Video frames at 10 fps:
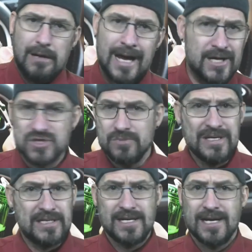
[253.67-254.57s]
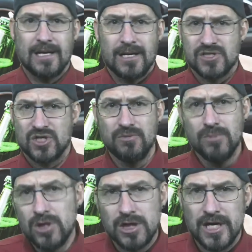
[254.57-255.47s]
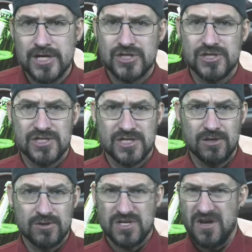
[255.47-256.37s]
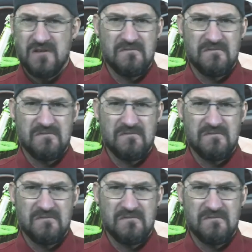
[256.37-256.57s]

how to meet deadlines, communication skills,